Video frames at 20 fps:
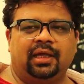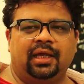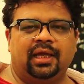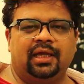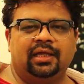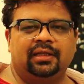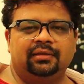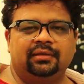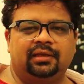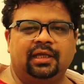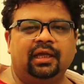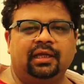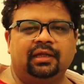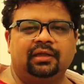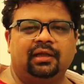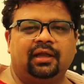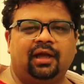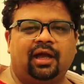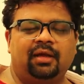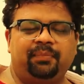And
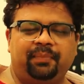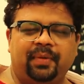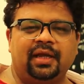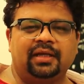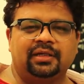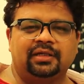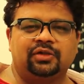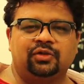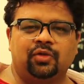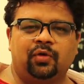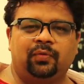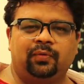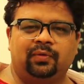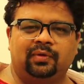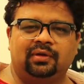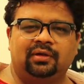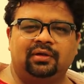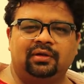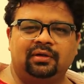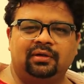then I paint it
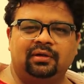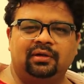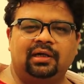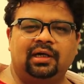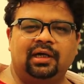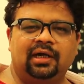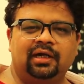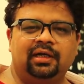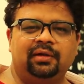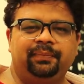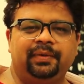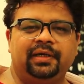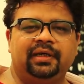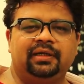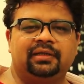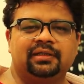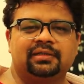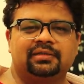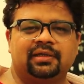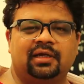over. I
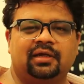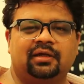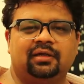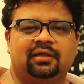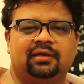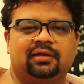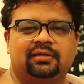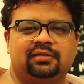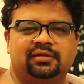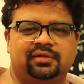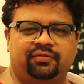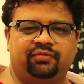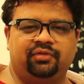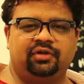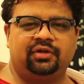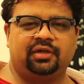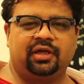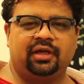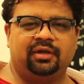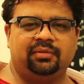repeat this cycle
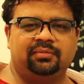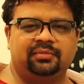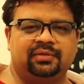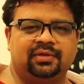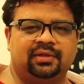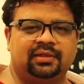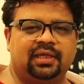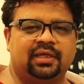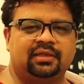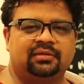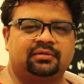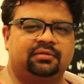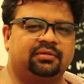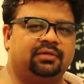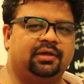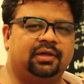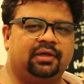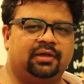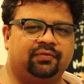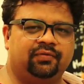several times, and that's
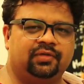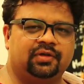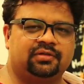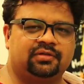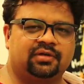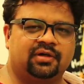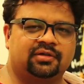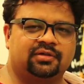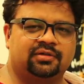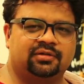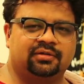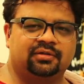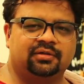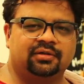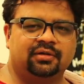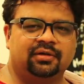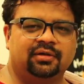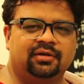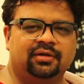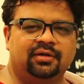creative destruction.